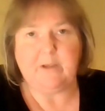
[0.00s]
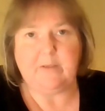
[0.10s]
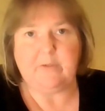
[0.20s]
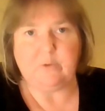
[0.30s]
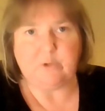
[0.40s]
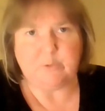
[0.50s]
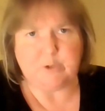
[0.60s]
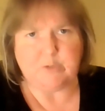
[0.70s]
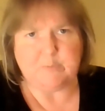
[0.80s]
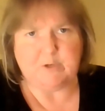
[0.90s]
He thought she was
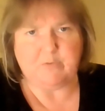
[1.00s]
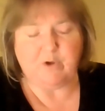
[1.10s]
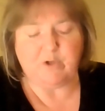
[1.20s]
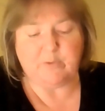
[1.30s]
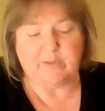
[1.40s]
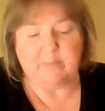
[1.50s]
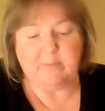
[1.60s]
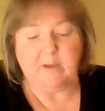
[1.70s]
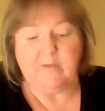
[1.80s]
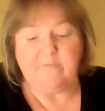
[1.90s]
going to be cross with him
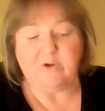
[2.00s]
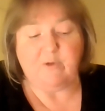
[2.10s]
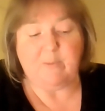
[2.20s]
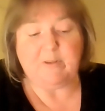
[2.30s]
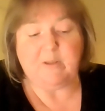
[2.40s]
for grabbing